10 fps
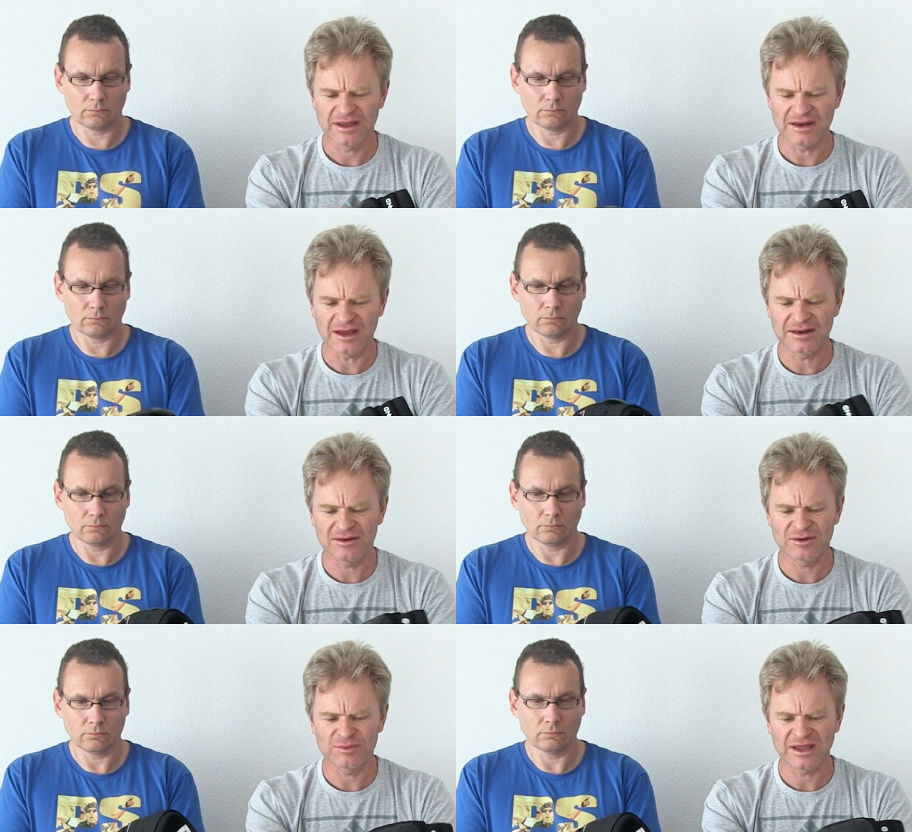Speaker 1: And
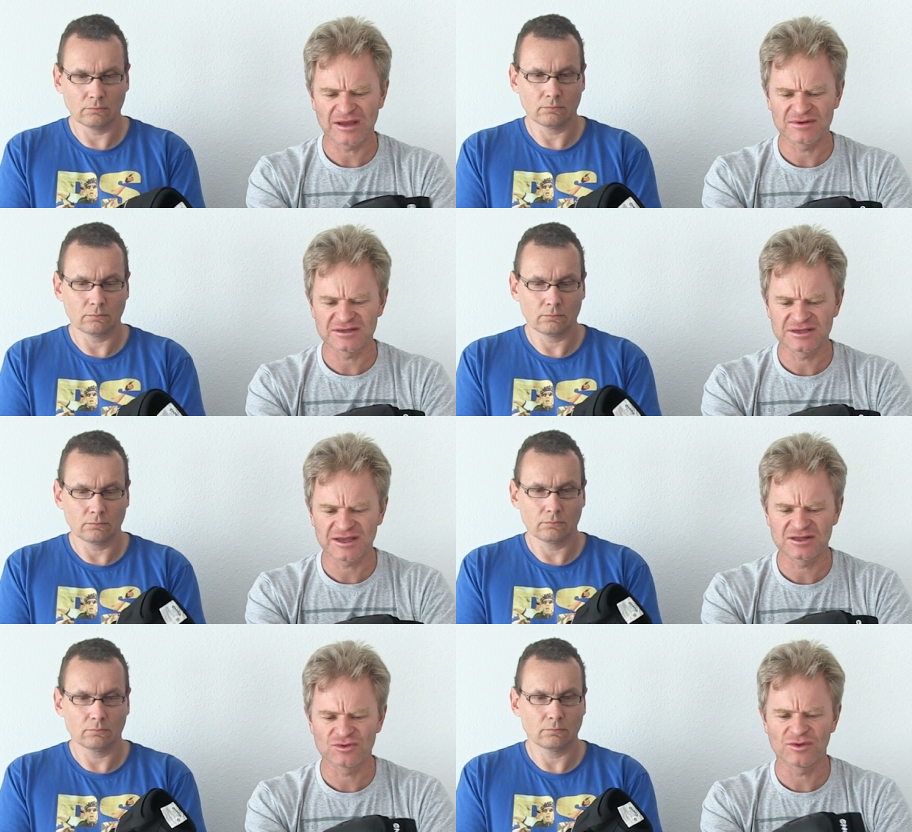under it, we have a
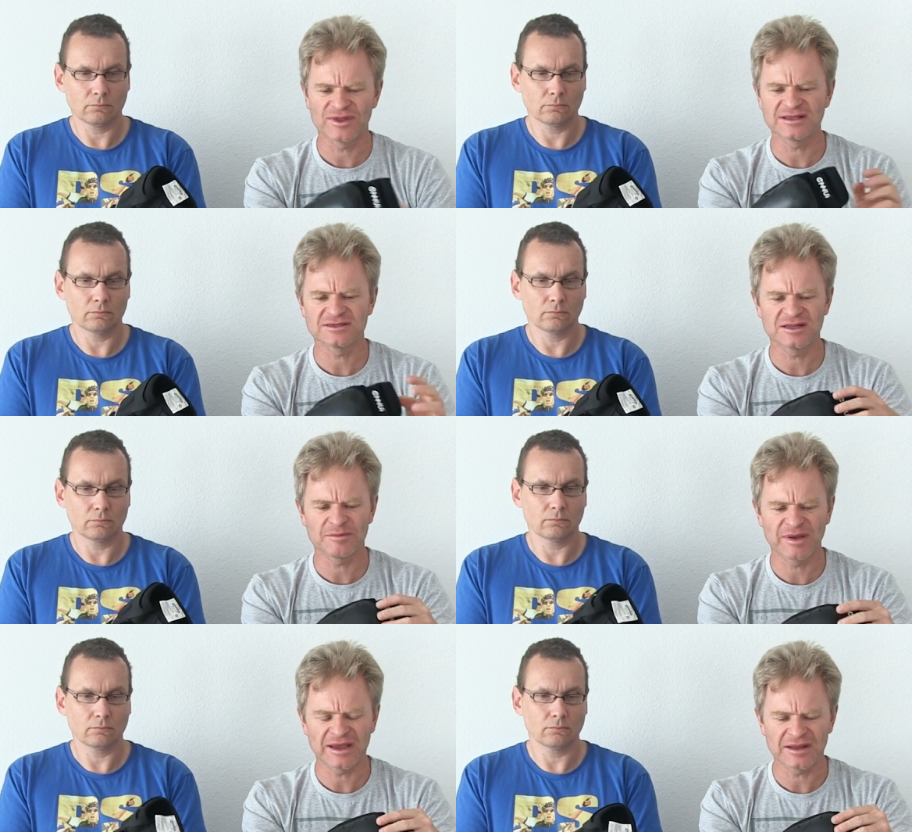thick dual
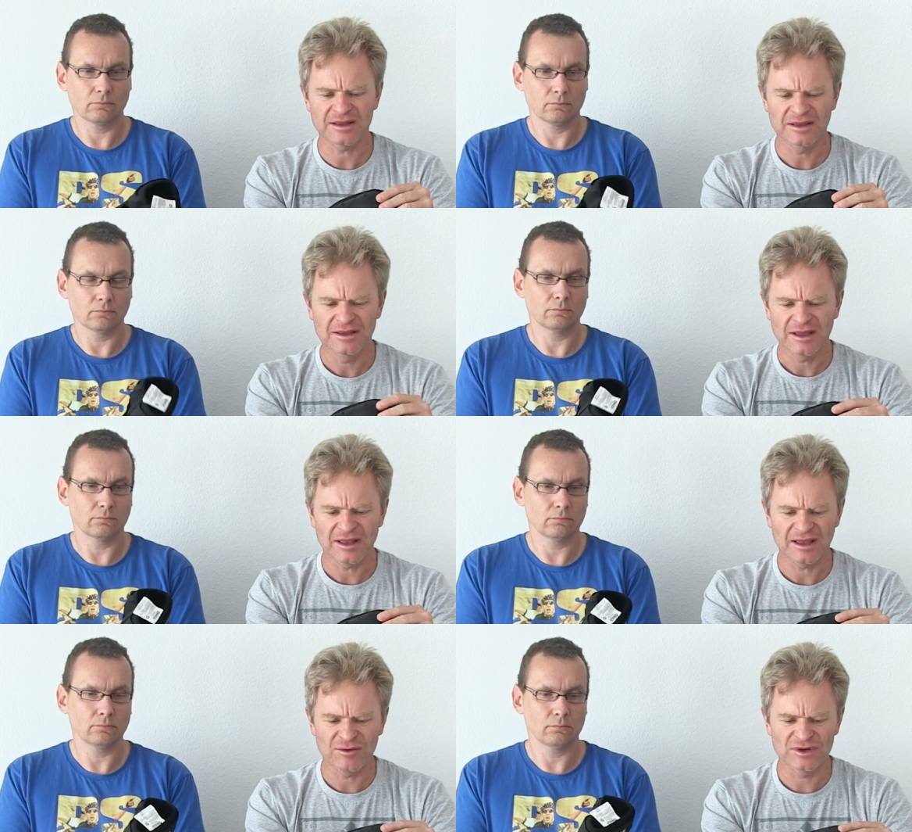density padding,
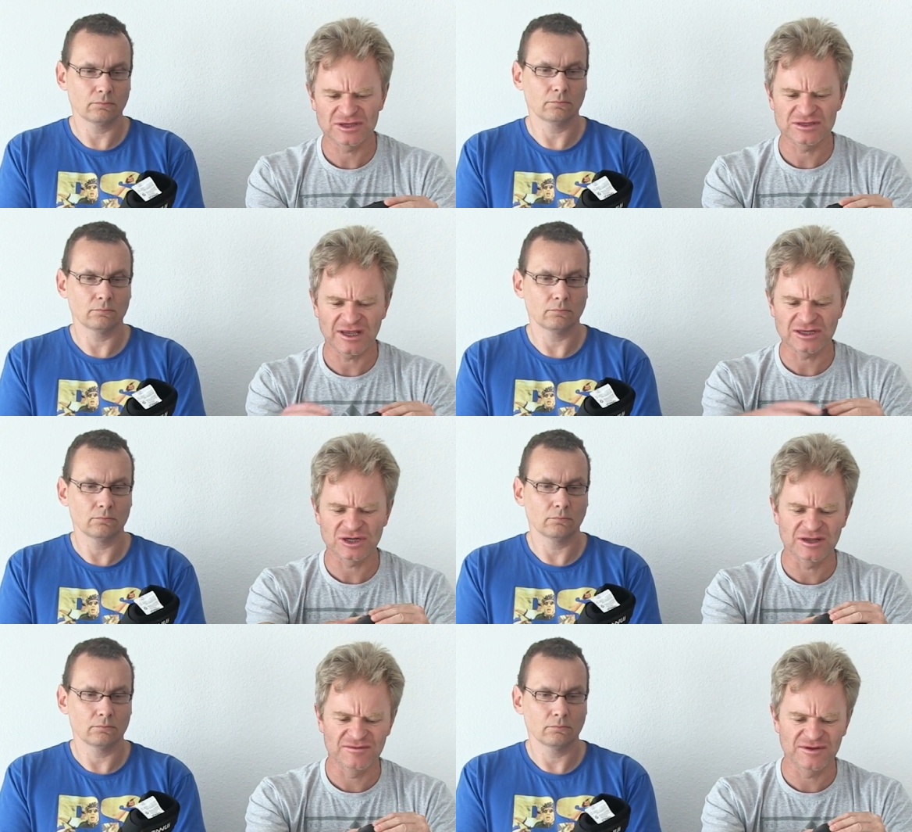uh, which is
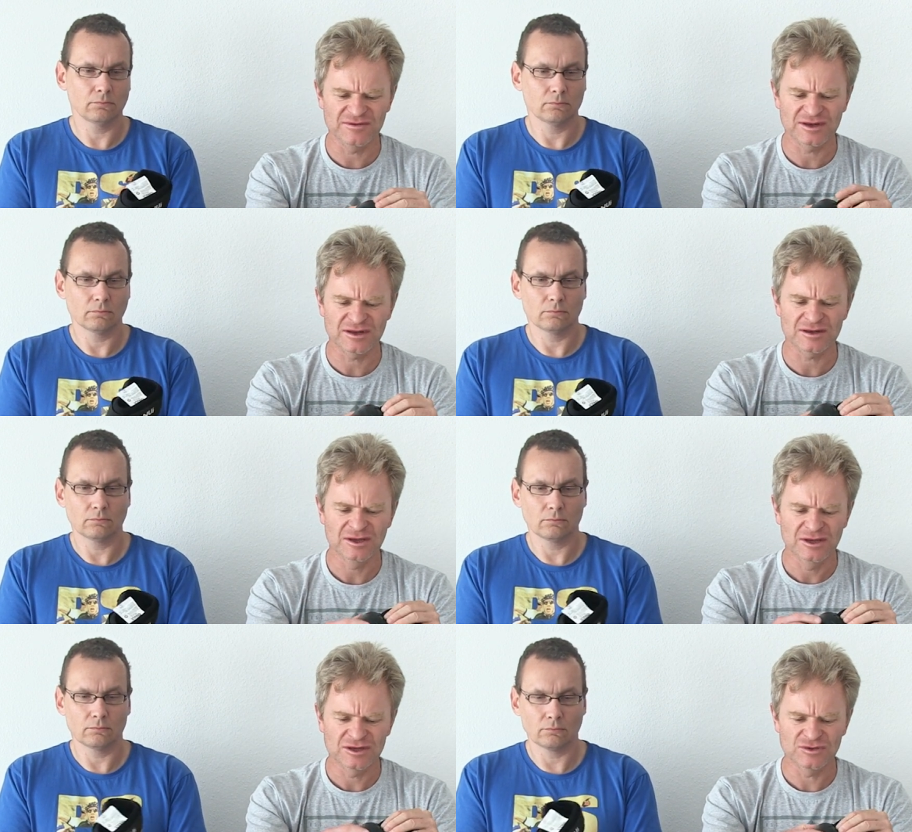actually riveted
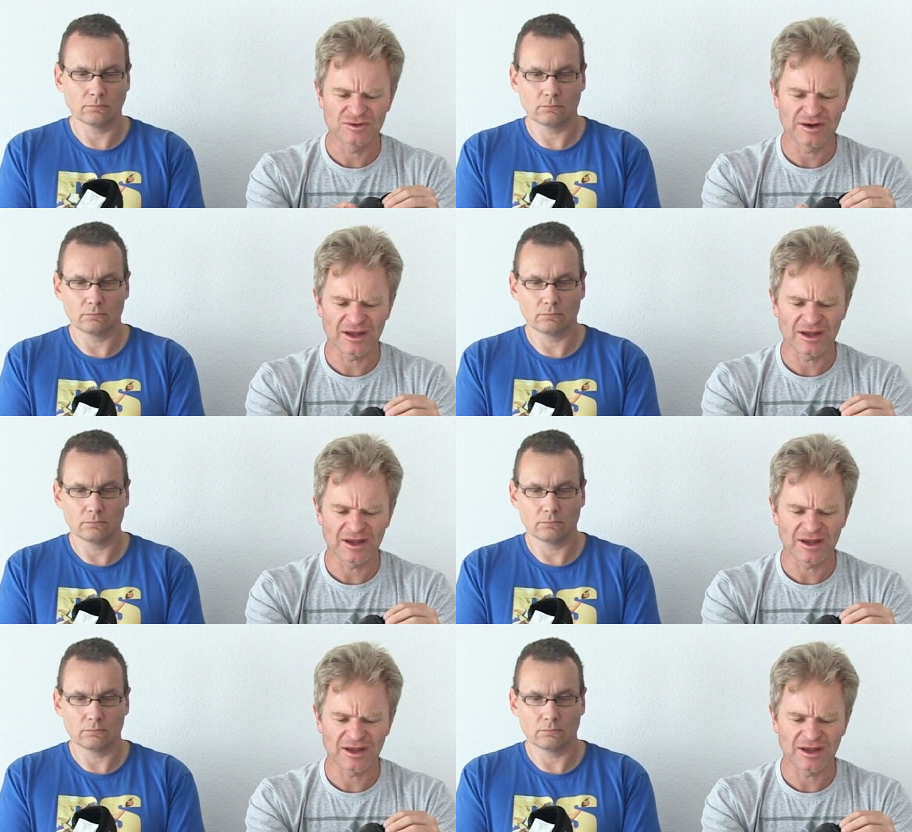to a